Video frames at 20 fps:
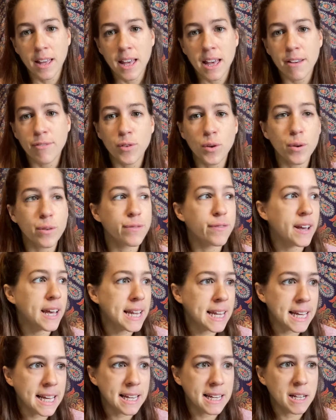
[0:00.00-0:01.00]
If you're
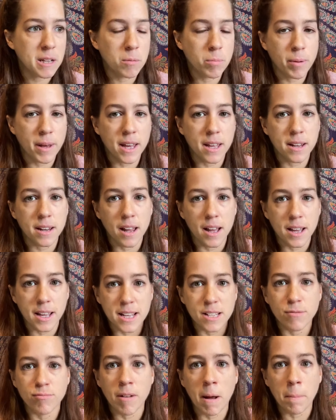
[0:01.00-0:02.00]
feeling a little bit like
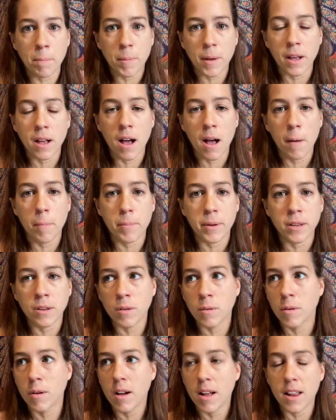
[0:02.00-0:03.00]
it's ramping up and
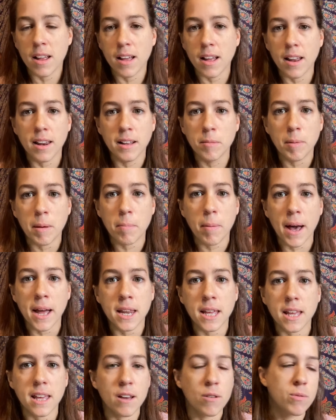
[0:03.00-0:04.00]
you're a little bit
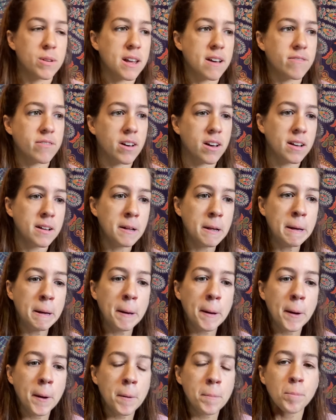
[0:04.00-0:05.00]
panicky or whatever,
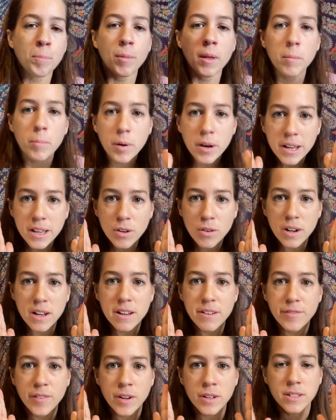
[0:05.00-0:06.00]
put your
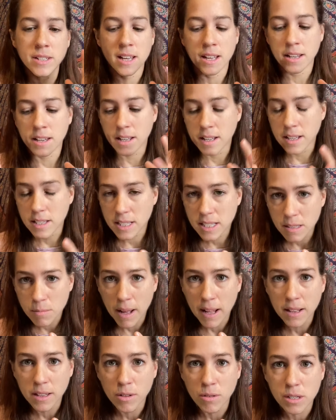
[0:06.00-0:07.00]
earphones in,
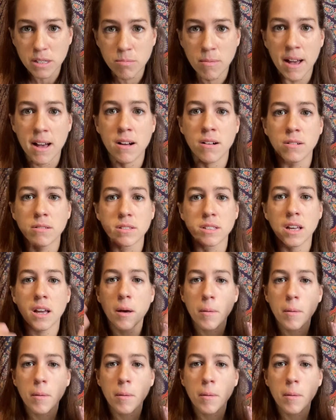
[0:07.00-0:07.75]
smell your smells,